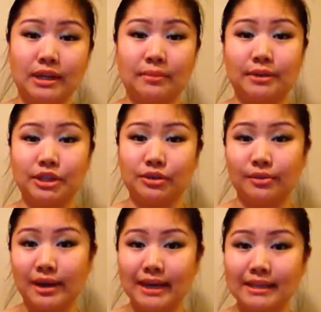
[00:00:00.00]
coming to you
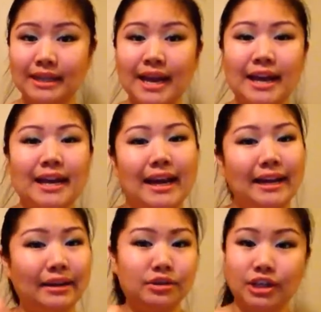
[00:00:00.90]
guys,
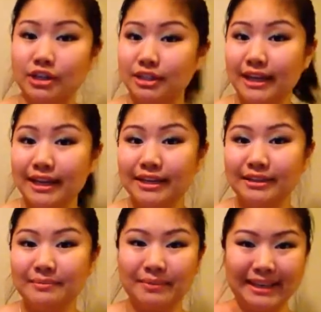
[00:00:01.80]
and I'll talk to you
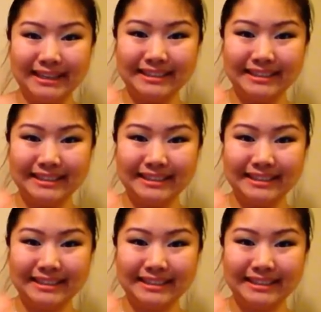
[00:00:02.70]
later. Bye.